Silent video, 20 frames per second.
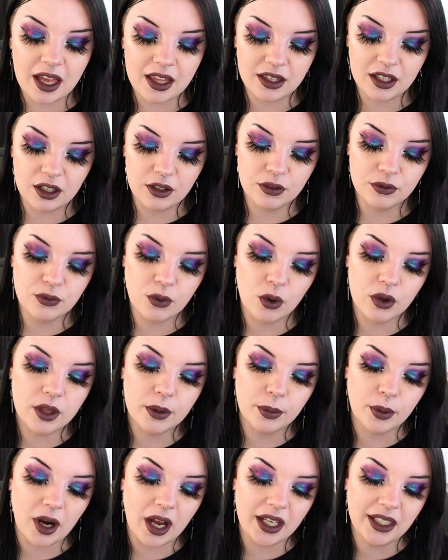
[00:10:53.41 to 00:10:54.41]
And then for
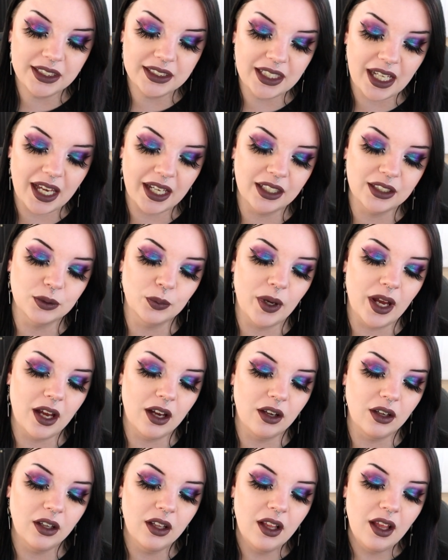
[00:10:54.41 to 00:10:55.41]
the price tag as
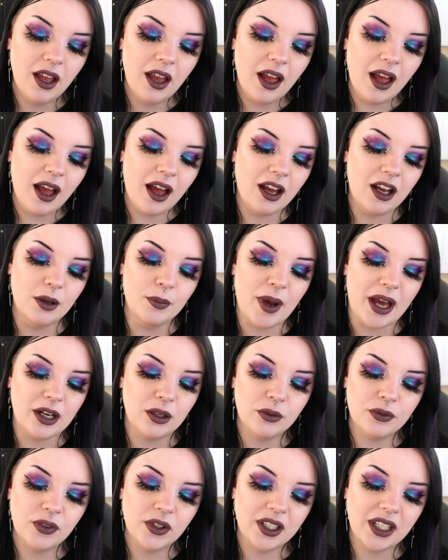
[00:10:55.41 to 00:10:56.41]
well, I
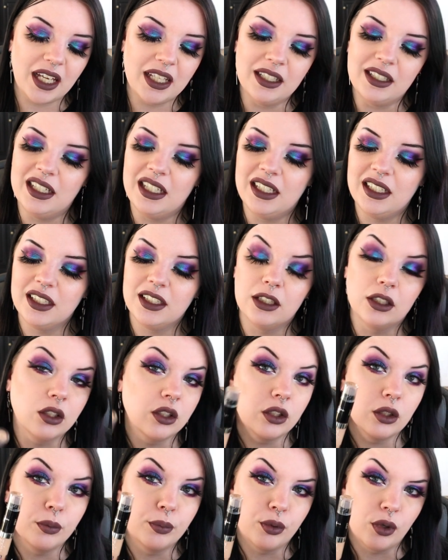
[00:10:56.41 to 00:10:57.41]
don't feel like I needed the
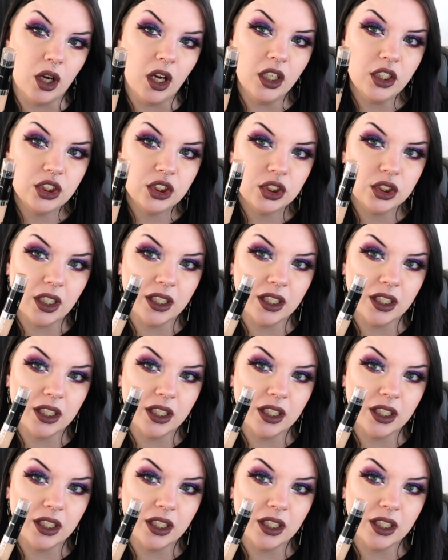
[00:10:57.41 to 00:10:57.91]
little brush.